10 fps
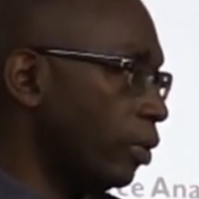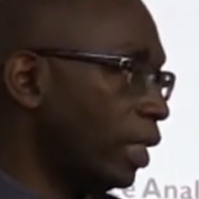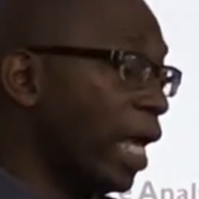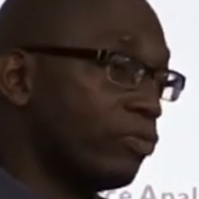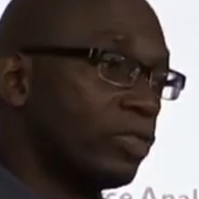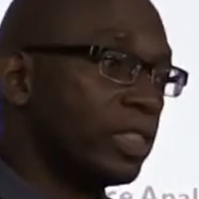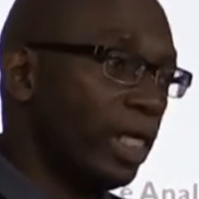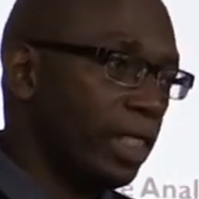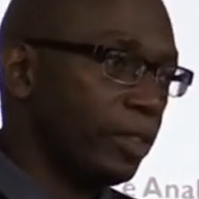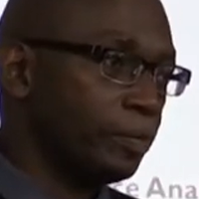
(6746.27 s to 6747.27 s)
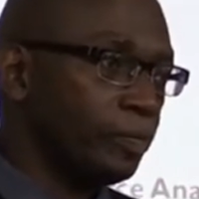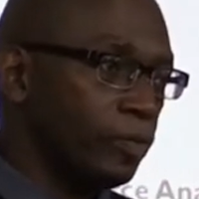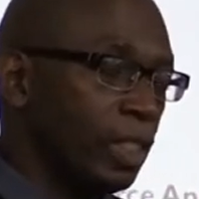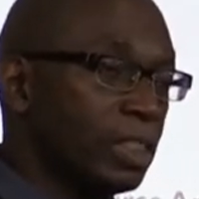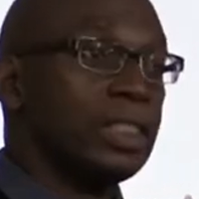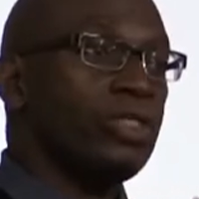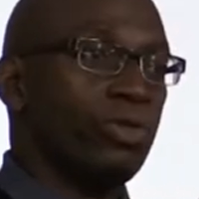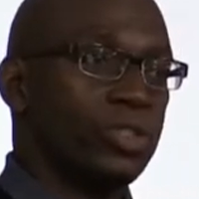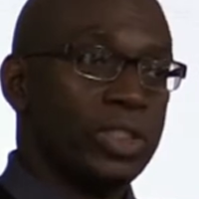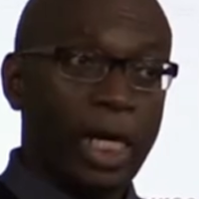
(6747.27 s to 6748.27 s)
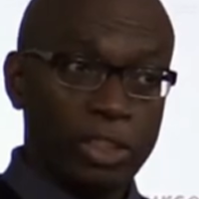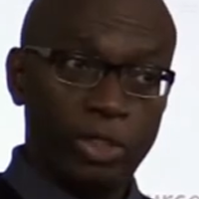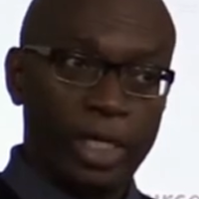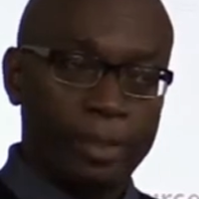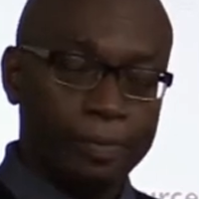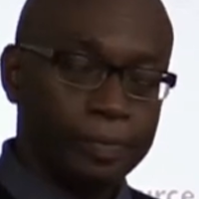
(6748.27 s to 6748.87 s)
life is heading. Serious Star Trek.